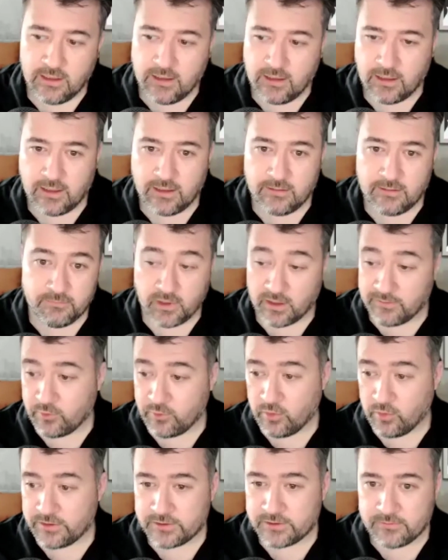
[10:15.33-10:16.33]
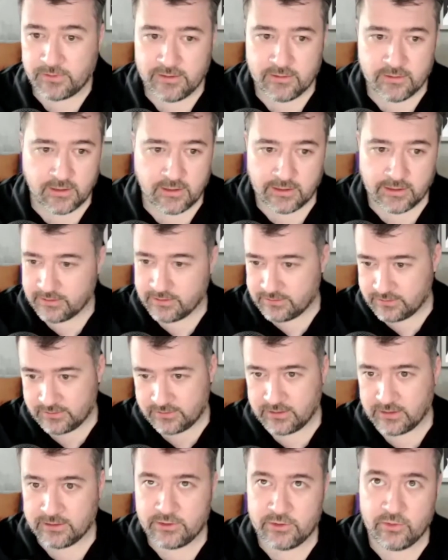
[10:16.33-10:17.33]
Of course, right? Like
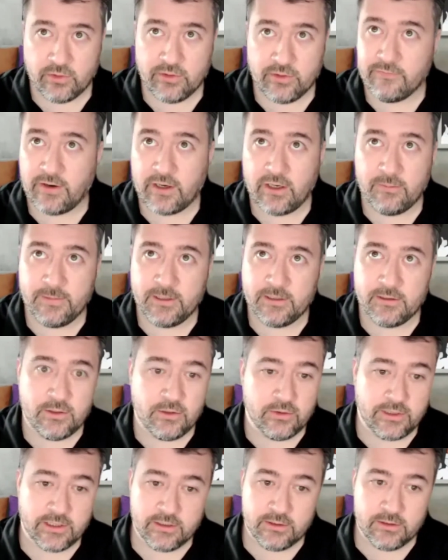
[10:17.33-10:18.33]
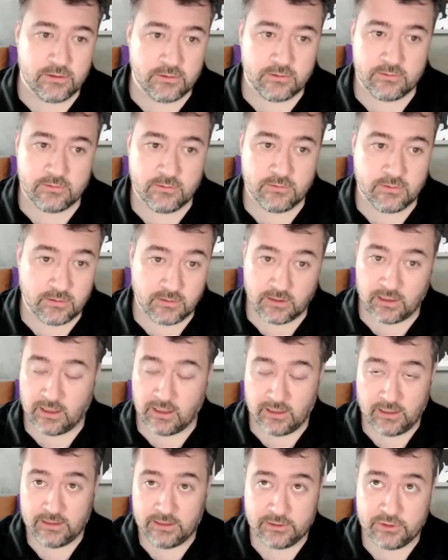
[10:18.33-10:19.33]
it's your environment. You can,
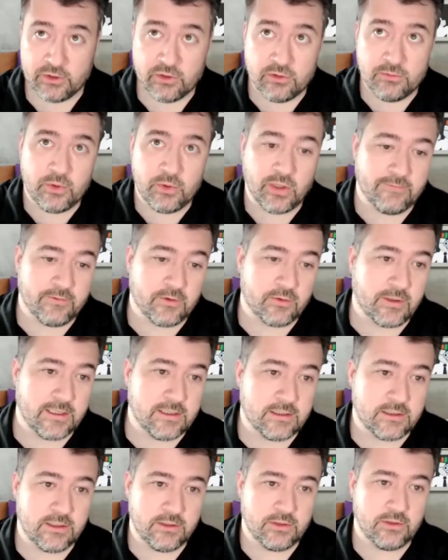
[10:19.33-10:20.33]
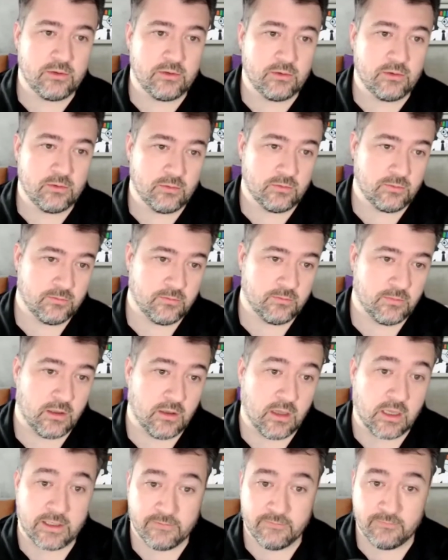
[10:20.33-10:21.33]
I assume you have the rights to do a
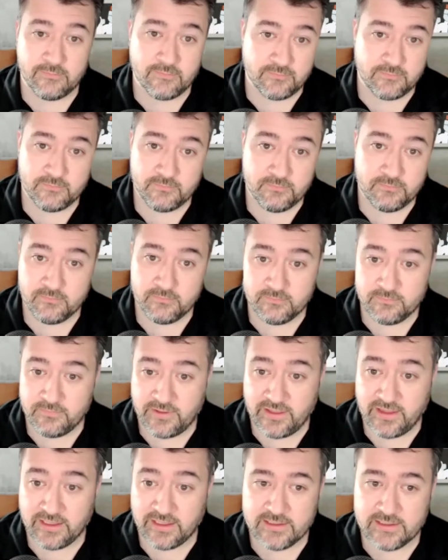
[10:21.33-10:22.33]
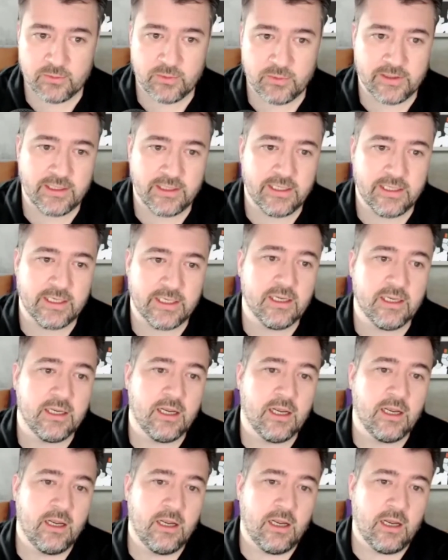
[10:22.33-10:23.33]
lot of things within it.
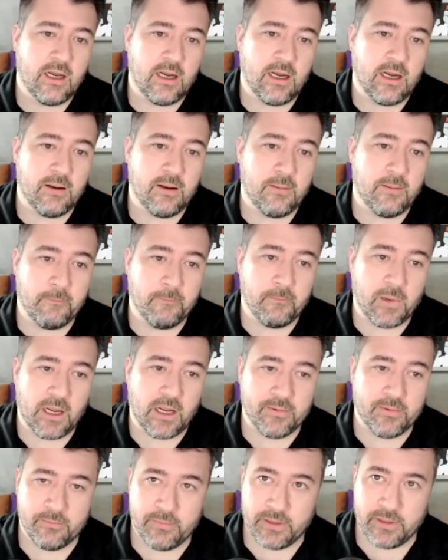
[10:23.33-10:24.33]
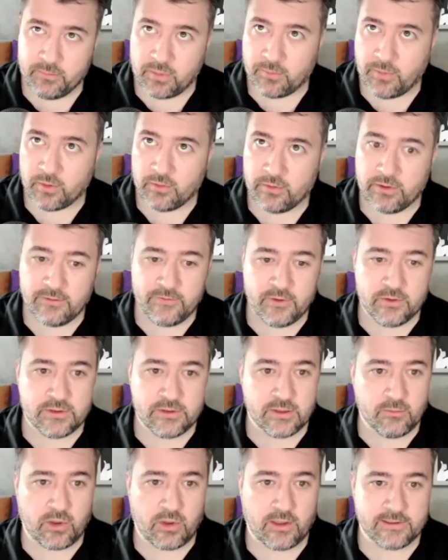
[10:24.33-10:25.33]
I'm a big proponent of
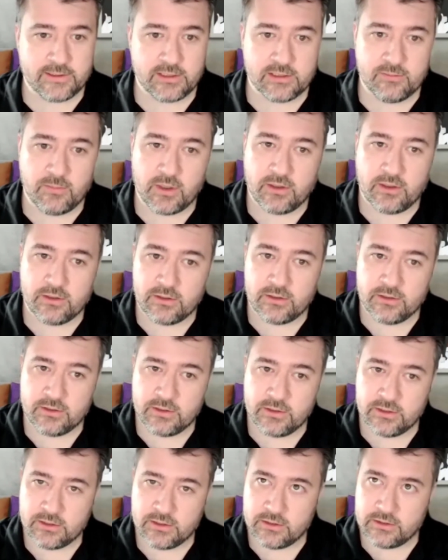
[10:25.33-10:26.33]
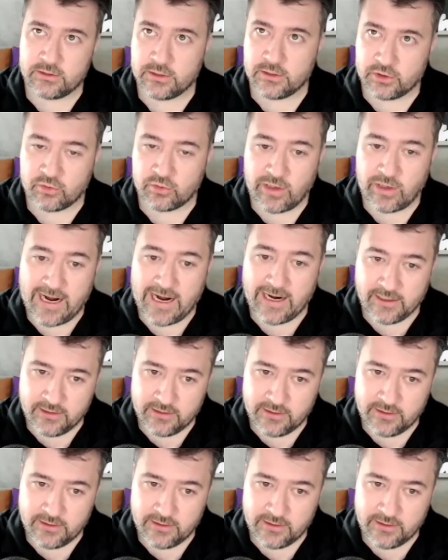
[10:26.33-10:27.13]
using Process Monitor to track